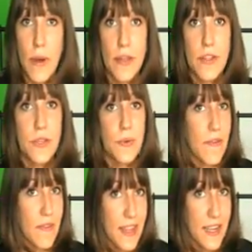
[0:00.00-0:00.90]
month, do
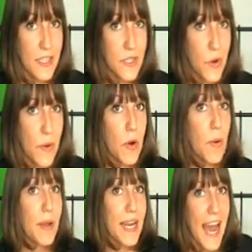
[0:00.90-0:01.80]
everything as
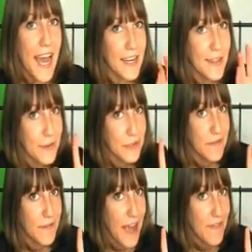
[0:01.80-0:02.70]
normal, but add in those
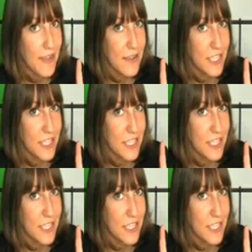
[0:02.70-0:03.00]
5 little